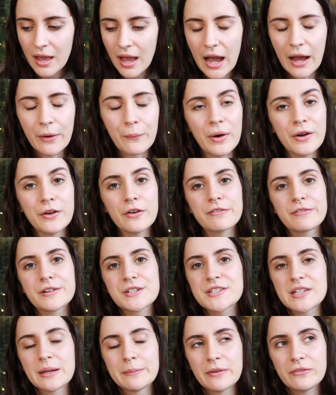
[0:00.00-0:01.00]
I wonder for
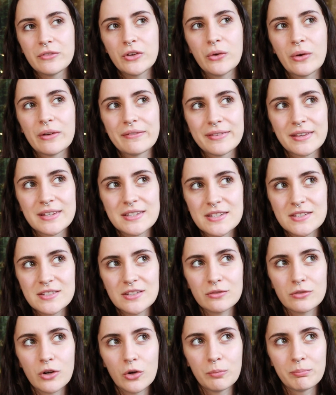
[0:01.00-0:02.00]
some of you if this is
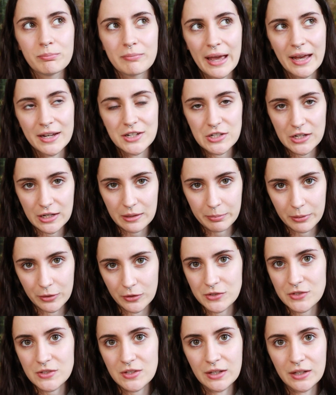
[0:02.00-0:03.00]
a romantic
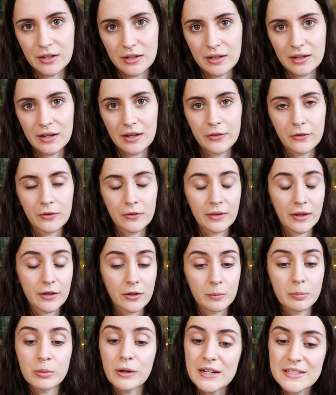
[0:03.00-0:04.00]
person, either that
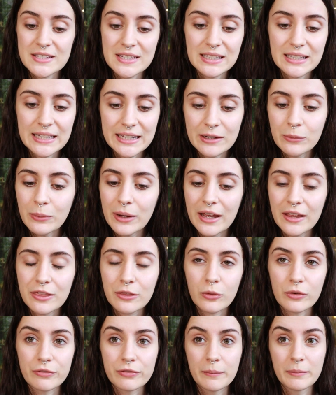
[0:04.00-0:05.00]
you're presently
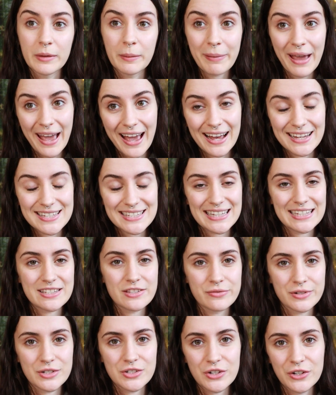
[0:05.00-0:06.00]
with or from the past
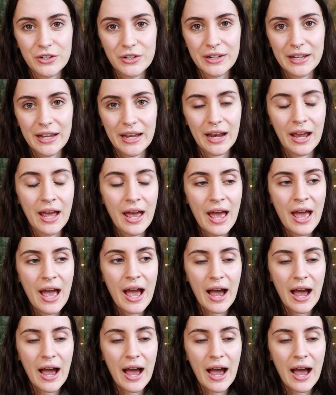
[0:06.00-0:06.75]
that's returning.